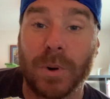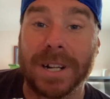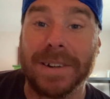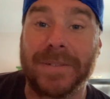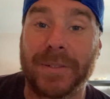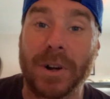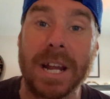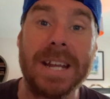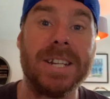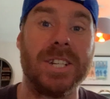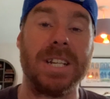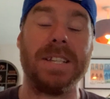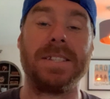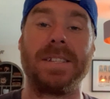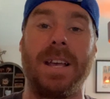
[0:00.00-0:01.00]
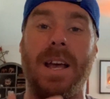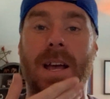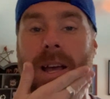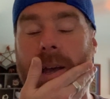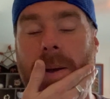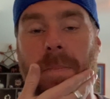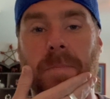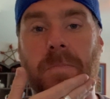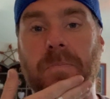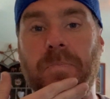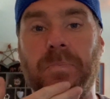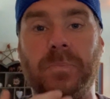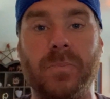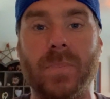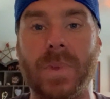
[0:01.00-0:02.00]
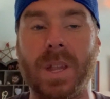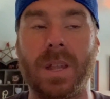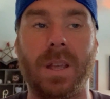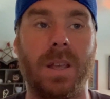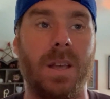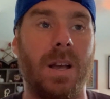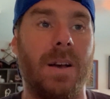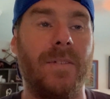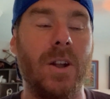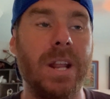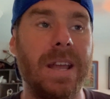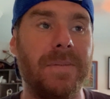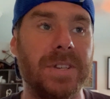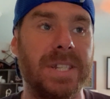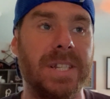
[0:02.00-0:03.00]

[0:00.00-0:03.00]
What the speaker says: wanted for ages. I've only ever